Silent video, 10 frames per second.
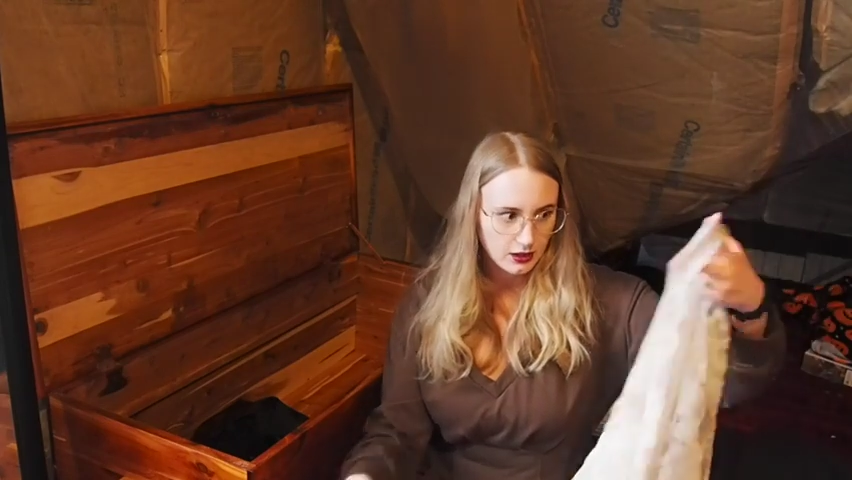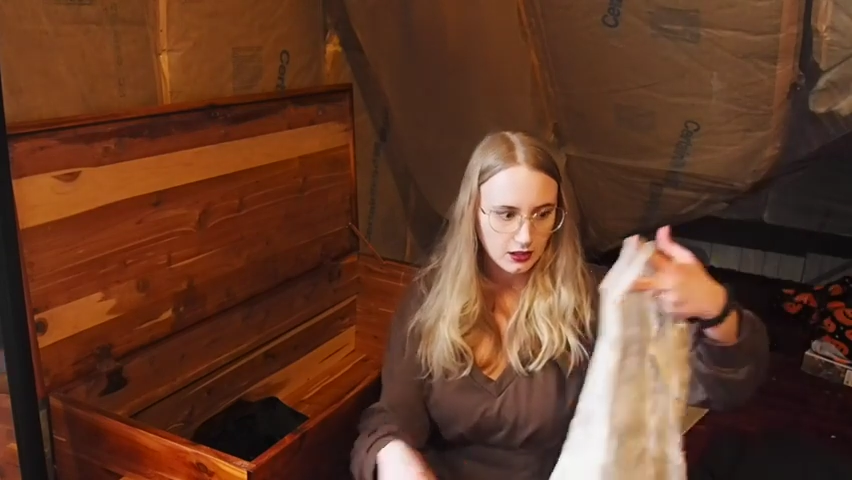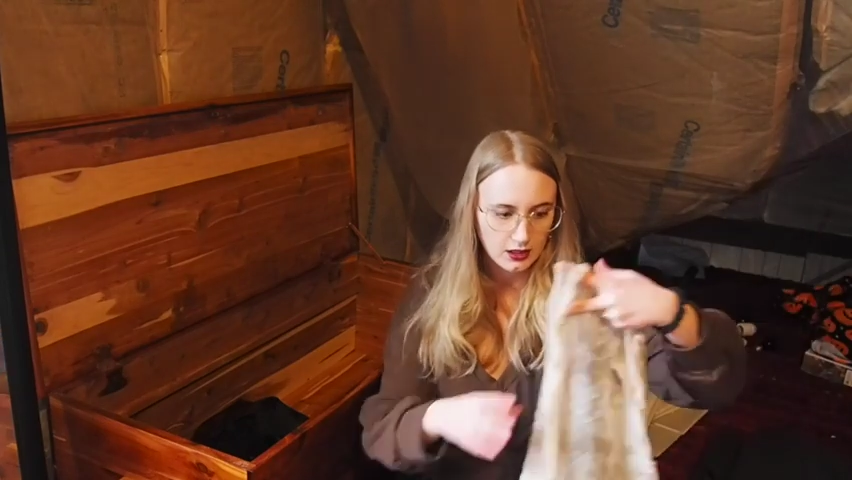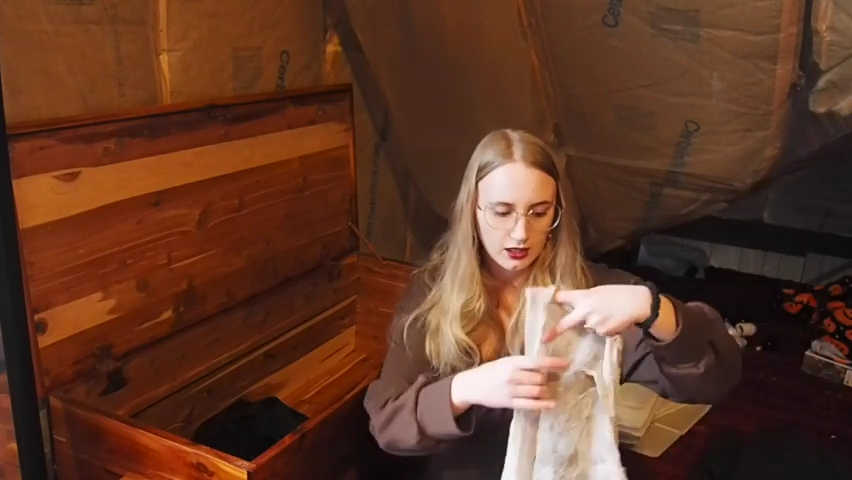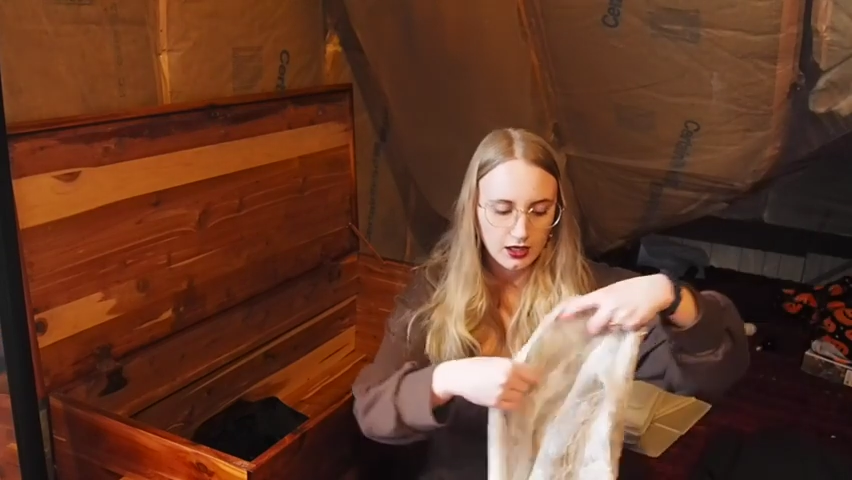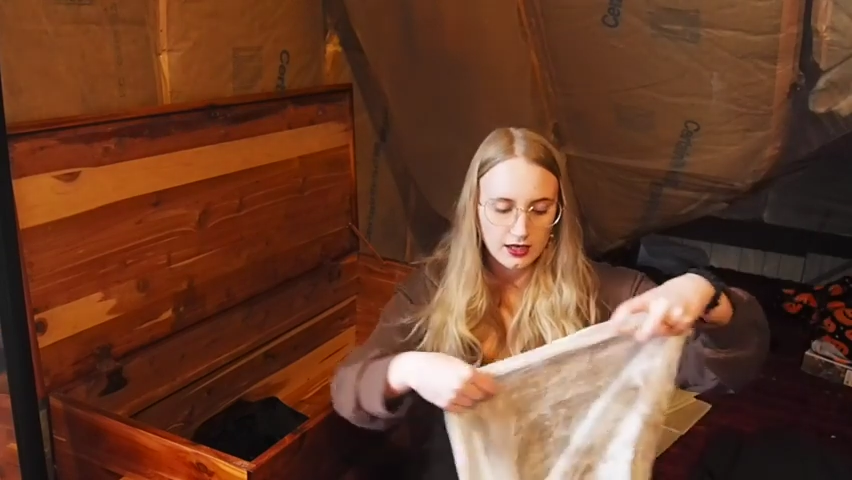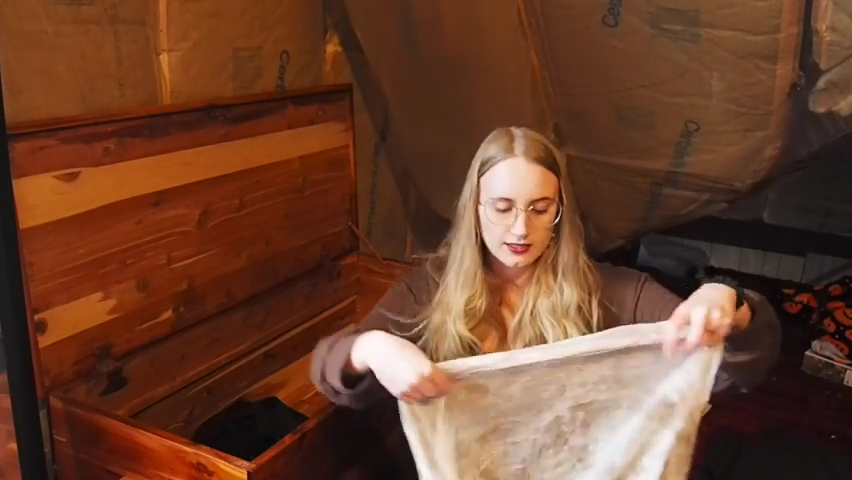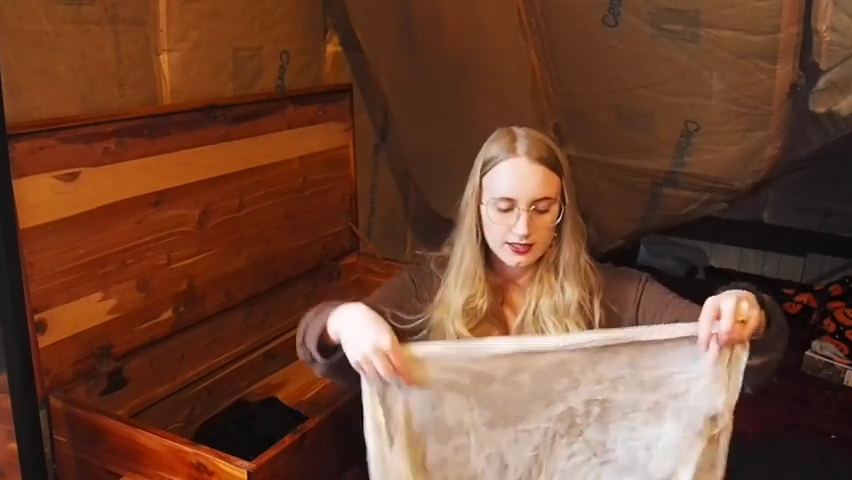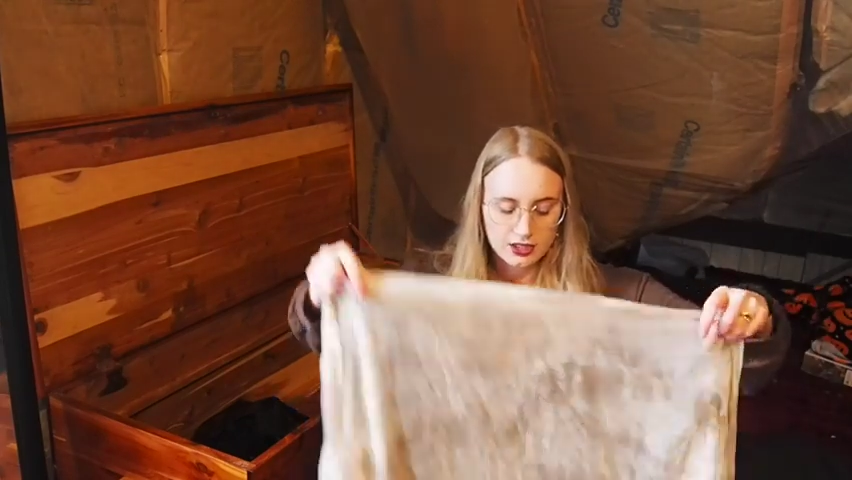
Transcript: a gauzy